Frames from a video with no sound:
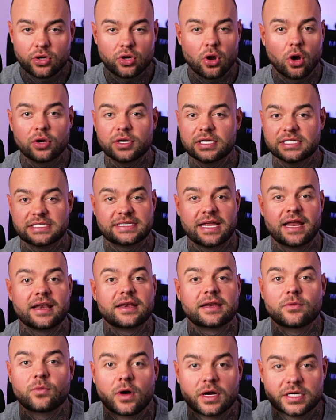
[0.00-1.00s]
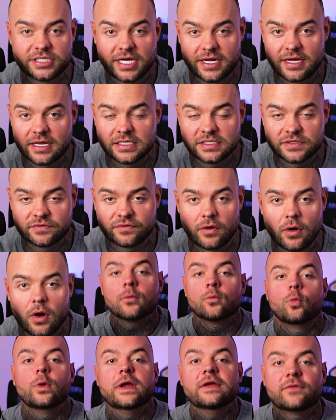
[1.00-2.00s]
not understanding what a check-in is for.
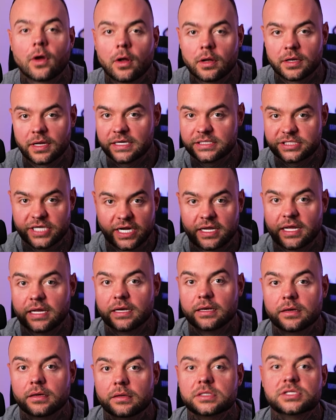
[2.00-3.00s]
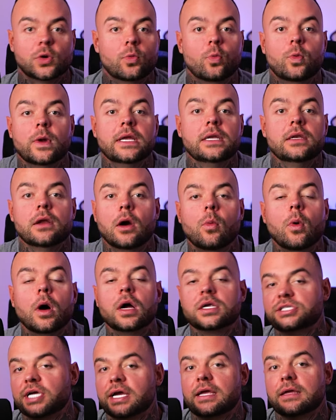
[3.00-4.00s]
We've called it a check-in. So we know what
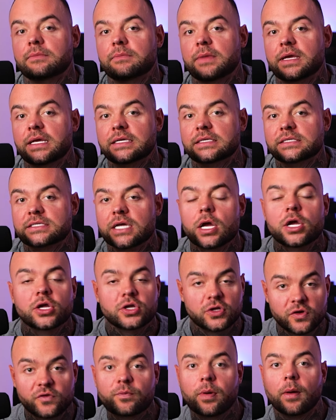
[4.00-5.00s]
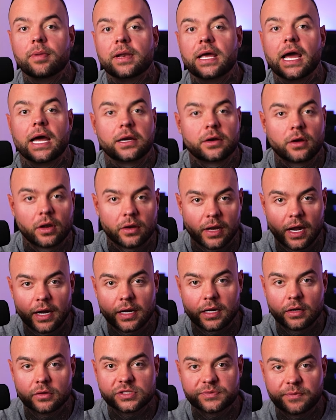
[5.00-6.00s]
a check-in means. You've probably had an online
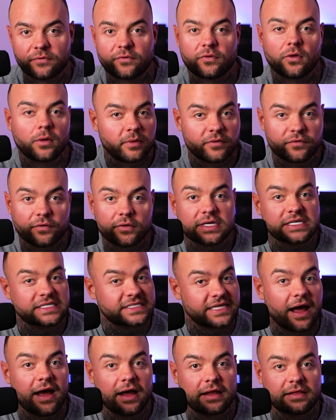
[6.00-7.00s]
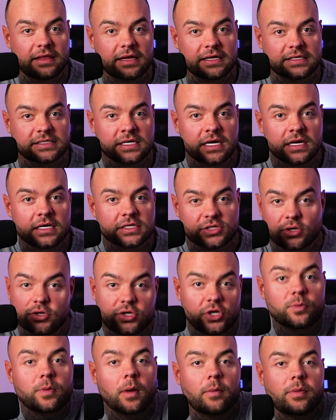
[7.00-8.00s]
coach before you started this. So
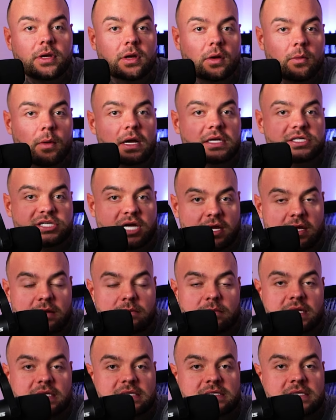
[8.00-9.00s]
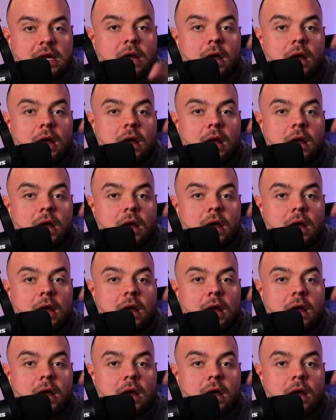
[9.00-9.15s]
you probably know what a check-in means.